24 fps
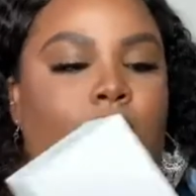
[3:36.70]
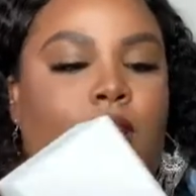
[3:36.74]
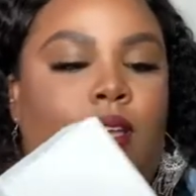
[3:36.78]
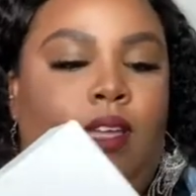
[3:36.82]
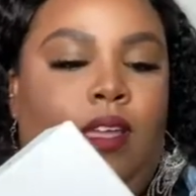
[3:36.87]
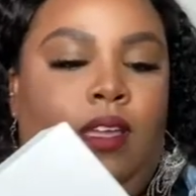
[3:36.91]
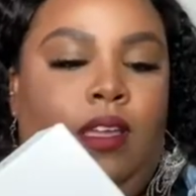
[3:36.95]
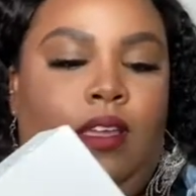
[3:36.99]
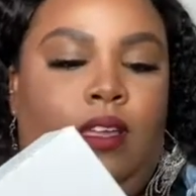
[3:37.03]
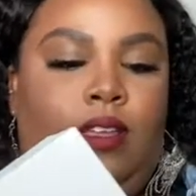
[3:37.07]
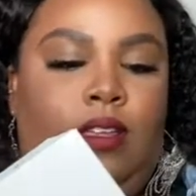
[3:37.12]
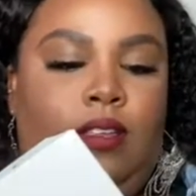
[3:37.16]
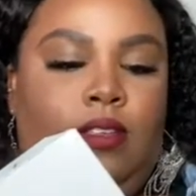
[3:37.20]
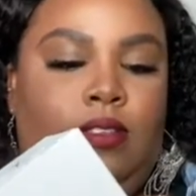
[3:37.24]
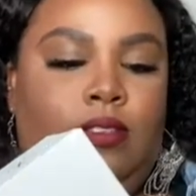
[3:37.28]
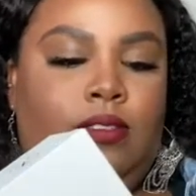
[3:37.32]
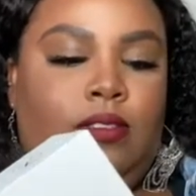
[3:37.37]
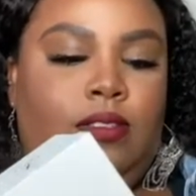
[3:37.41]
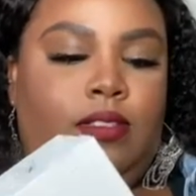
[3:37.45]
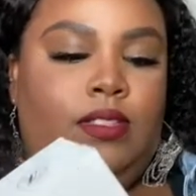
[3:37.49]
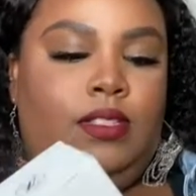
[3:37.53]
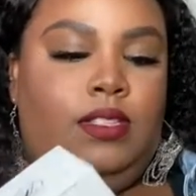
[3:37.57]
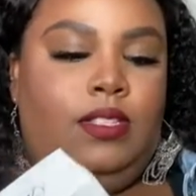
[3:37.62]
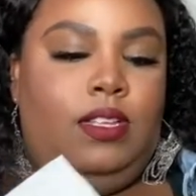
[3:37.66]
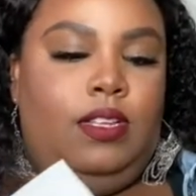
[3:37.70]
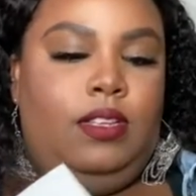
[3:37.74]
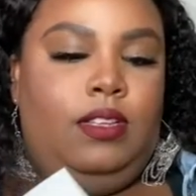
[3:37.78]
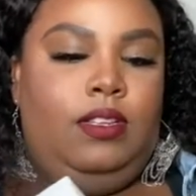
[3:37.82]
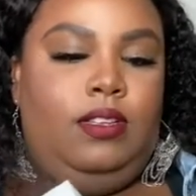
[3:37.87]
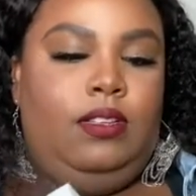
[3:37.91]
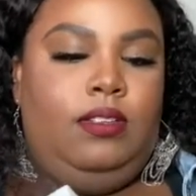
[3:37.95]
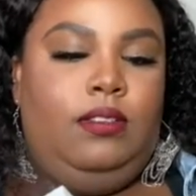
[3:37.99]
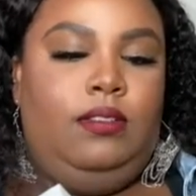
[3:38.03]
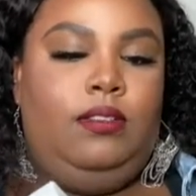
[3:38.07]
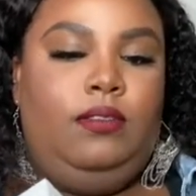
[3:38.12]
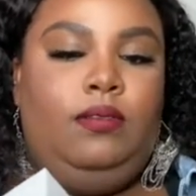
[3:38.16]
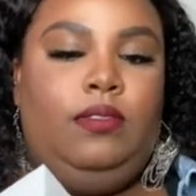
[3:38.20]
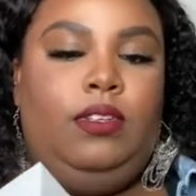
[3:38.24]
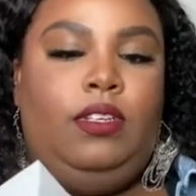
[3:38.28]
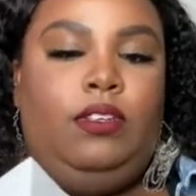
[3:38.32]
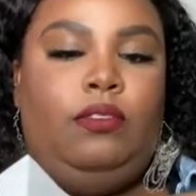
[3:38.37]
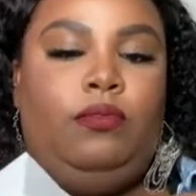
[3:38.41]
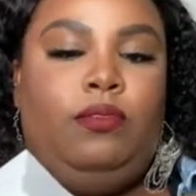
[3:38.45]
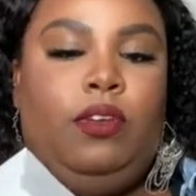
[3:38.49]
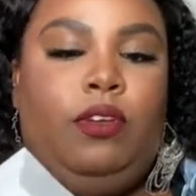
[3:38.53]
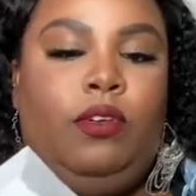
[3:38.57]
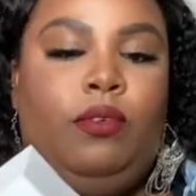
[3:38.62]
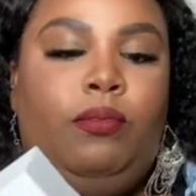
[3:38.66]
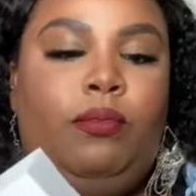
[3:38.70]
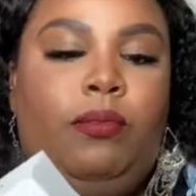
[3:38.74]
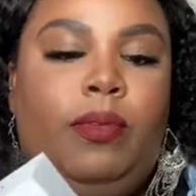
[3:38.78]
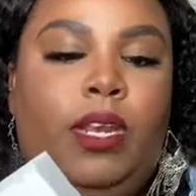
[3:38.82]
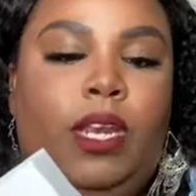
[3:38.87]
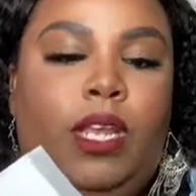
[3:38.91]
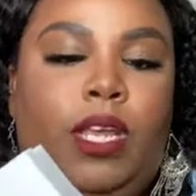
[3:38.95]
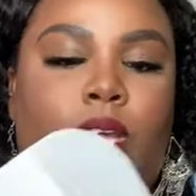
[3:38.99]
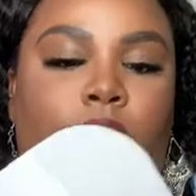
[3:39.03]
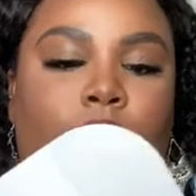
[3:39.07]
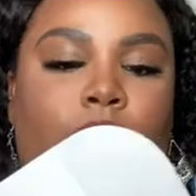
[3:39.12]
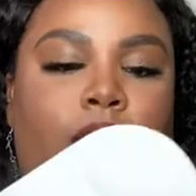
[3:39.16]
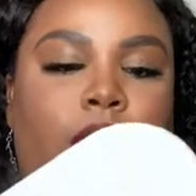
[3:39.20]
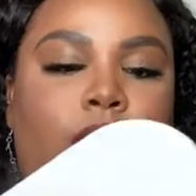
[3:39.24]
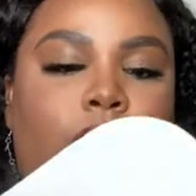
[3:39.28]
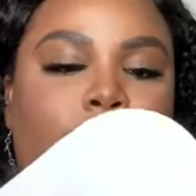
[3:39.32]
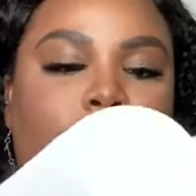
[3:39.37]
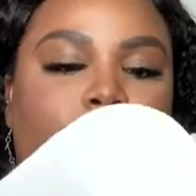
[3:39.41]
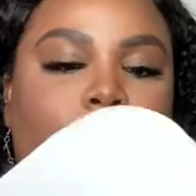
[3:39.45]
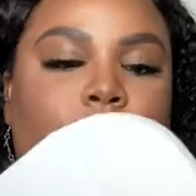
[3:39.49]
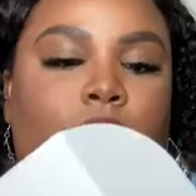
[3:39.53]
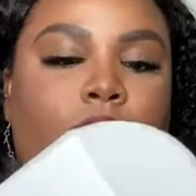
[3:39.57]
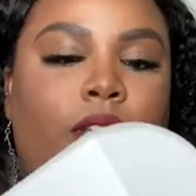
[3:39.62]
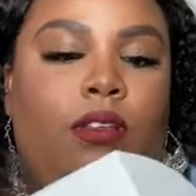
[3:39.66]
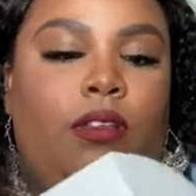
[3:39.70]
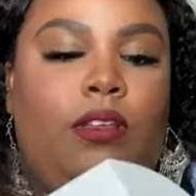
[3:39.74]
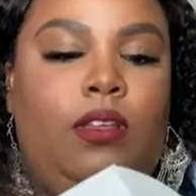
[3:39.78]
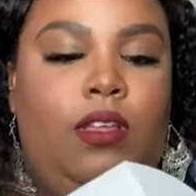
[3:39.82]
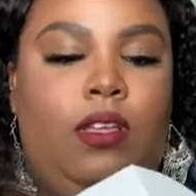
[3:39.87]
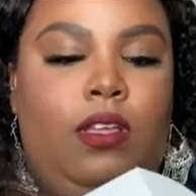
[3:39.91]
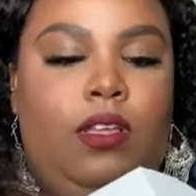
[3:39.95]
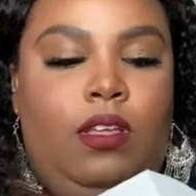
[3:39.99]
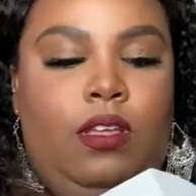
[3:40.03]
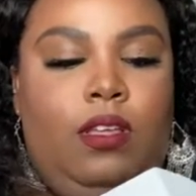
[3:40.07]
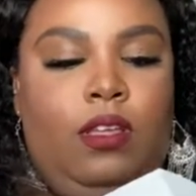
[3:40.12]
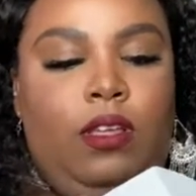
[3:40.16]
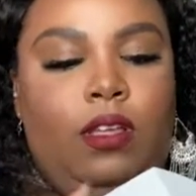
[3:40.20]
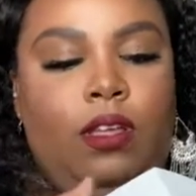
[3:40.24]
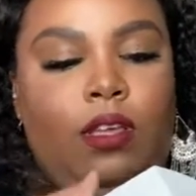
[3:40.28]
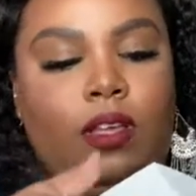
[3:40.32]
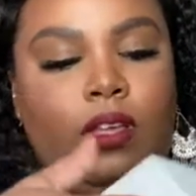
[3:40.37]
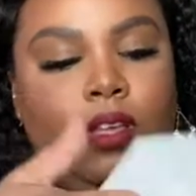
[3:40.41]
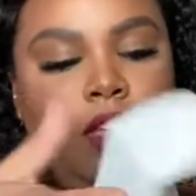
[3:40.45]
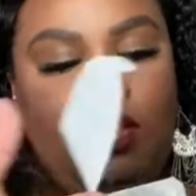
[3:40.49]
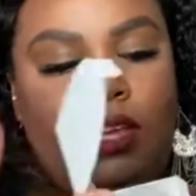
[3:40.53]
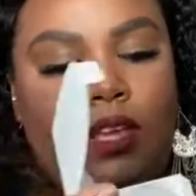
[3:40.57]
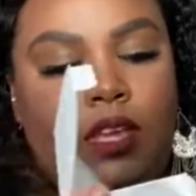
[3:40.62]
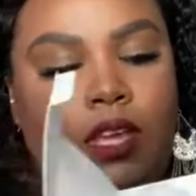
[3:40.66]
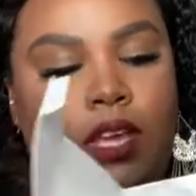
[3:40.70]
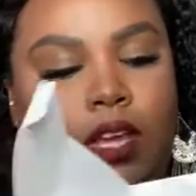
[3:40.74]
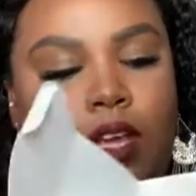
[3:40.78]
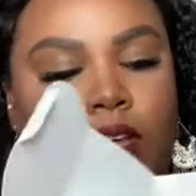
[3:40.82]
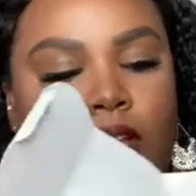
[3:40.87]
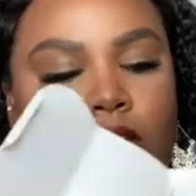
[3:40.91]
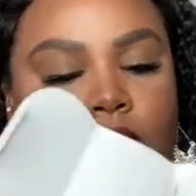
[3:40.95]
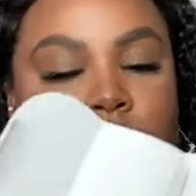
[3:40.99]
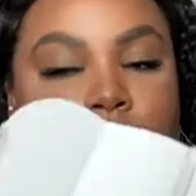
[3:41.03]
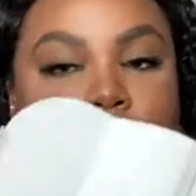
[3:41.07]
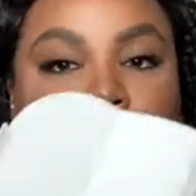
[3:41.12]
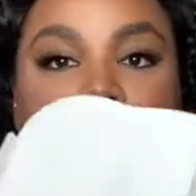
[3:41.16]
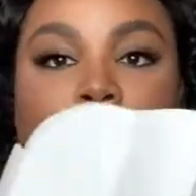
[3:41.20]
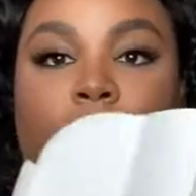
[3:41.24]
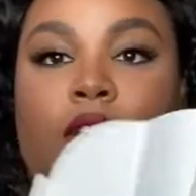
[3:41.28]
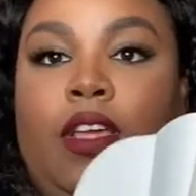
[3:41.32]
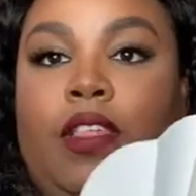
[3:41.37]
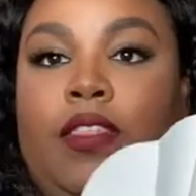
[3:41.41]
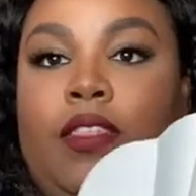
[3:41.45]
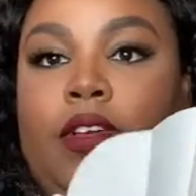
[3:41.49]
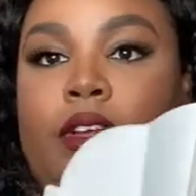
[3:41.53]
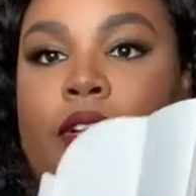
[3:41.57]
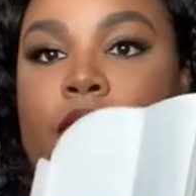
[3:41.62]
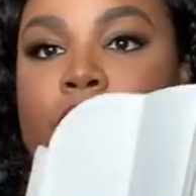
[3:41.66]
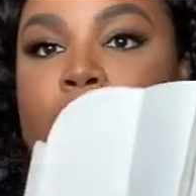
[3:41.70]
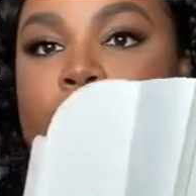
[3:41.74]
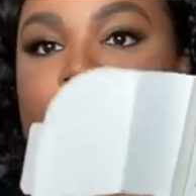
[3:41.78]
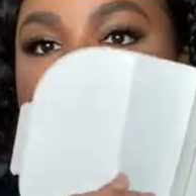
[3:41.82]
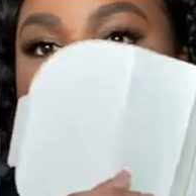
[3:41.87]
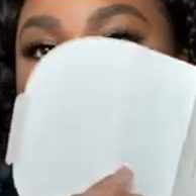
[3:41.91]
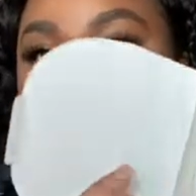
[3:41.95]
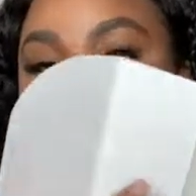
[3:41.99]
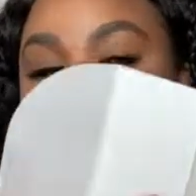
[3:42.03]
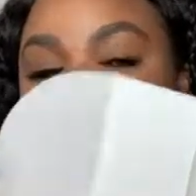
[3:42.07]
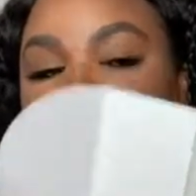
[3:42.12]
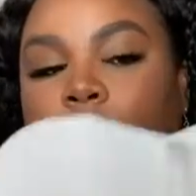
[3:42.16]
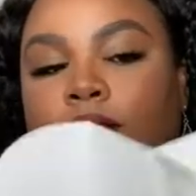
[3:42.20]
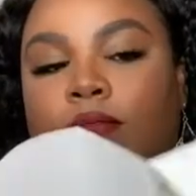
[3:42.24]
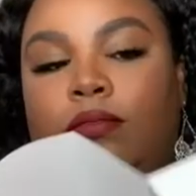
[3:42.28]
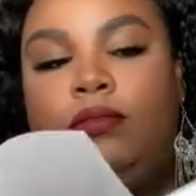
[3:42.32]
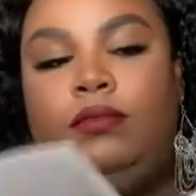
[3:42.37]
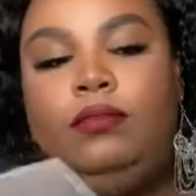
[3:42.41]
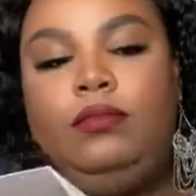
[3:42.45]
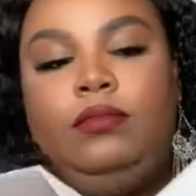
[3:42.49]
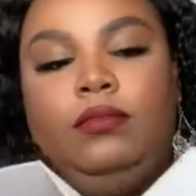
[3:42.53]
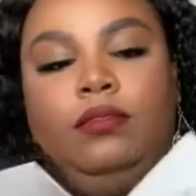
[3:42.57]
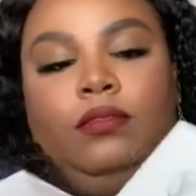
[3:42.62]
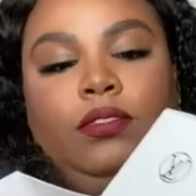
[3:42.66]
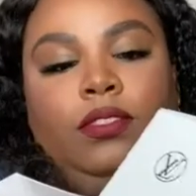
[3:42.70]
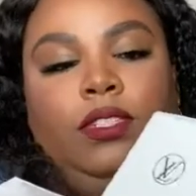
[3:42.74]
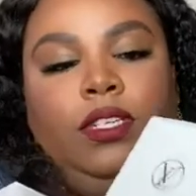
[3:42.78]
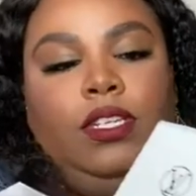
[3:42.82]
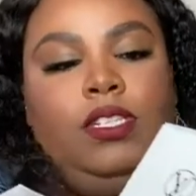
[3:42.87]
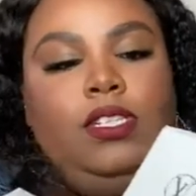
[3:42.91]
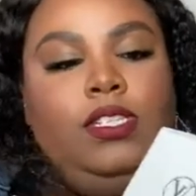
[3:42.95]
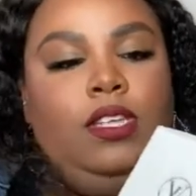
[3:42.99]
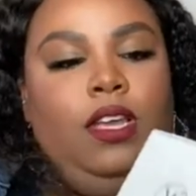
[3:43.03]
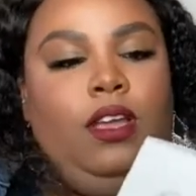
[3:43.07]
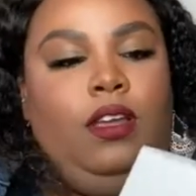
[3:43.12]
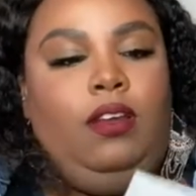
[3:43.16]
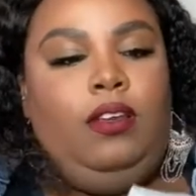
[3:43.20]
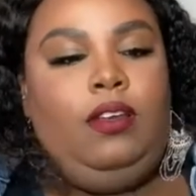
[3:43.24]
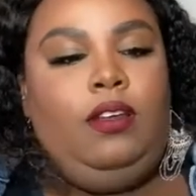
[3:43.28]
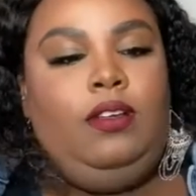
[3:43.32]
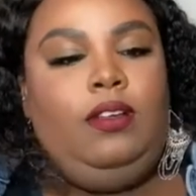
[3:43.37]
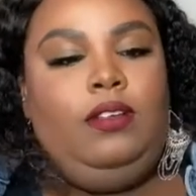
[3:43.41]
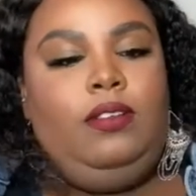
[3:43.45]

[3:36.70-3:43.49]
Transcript: And you open it, it comes in another container.